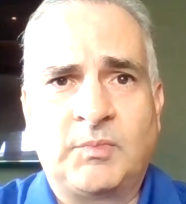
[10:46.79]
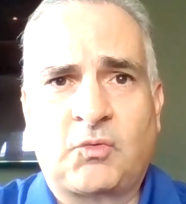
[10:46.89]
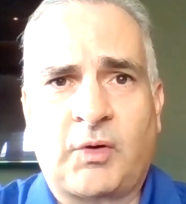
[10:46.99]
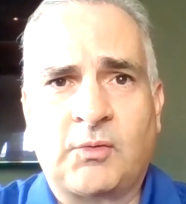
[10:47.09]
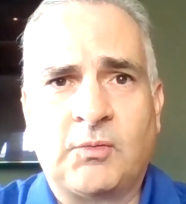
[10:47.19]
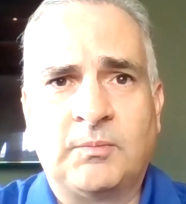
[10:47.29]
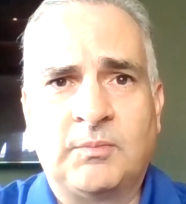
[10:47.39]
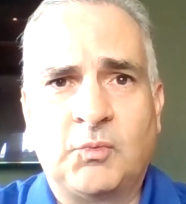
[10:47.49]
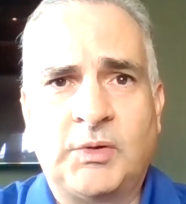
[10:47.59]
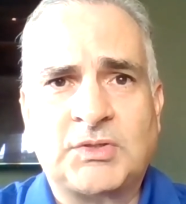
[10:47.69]
try to
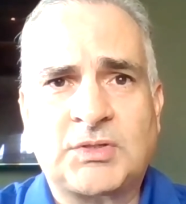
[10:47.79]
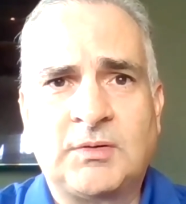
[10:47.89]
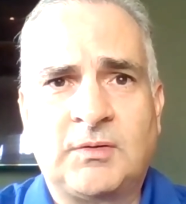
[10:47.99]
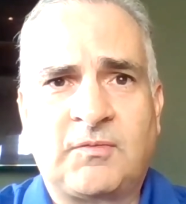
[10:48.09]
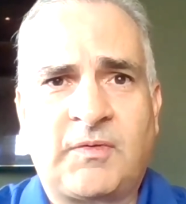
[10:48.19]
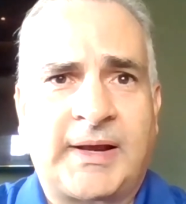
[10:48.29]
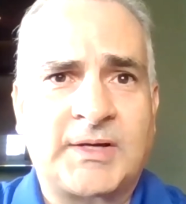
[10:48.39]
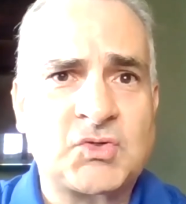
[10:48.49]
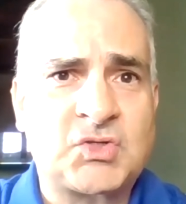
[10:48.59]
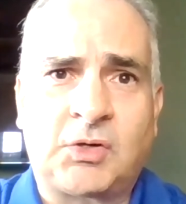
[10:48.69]
reach
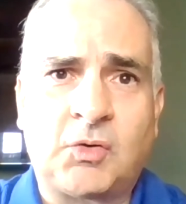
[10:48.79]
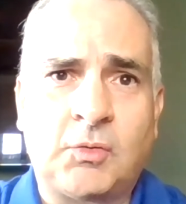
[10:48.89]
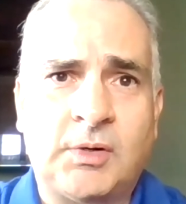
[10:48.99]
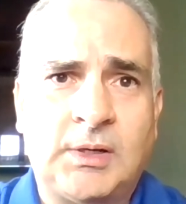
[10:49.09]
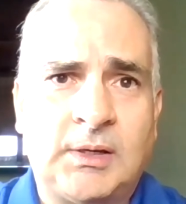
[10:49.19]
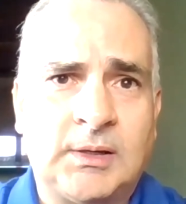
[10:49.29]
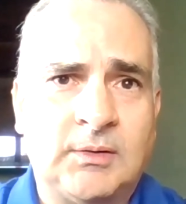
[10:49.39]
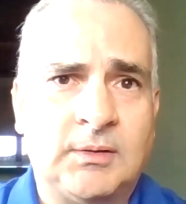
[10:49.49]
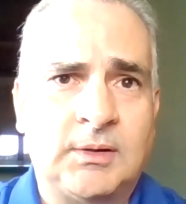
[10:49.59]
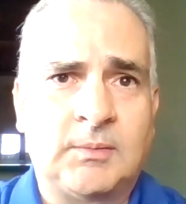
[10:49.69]
financial security
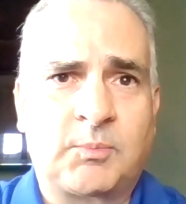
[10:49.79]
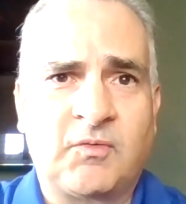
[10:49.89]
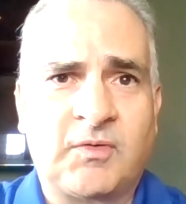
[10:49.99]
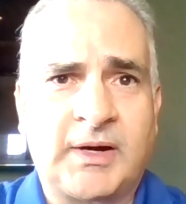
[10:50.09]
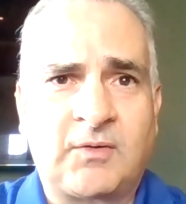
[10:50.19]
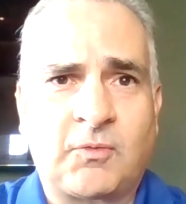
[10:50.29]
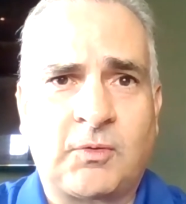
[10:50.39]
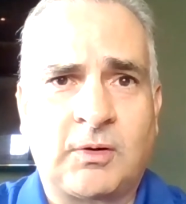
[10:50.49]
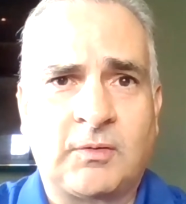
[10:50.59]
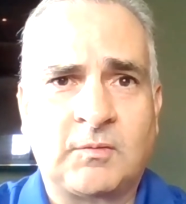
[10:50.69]
and provide
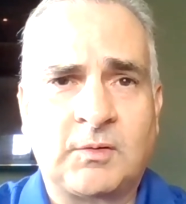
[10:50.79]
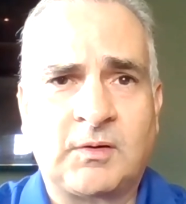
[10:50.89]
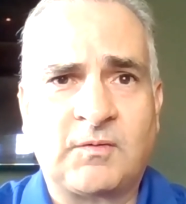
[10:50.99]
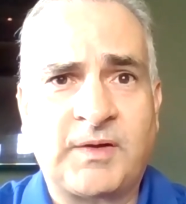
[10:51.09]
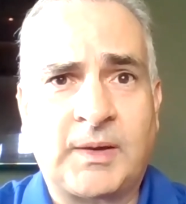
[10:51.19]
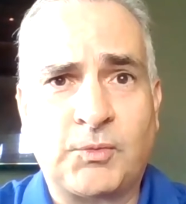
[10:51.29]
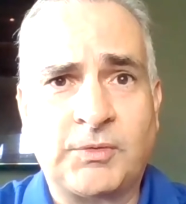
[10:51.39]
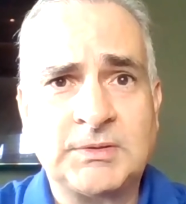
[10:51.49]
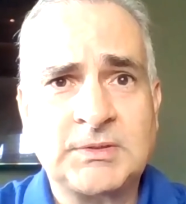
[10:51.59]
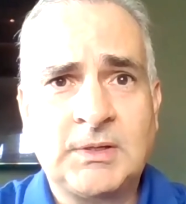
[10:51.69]
for
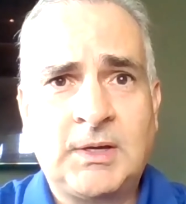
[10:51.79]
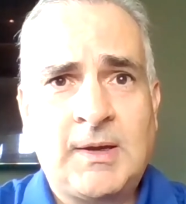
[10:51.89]
families.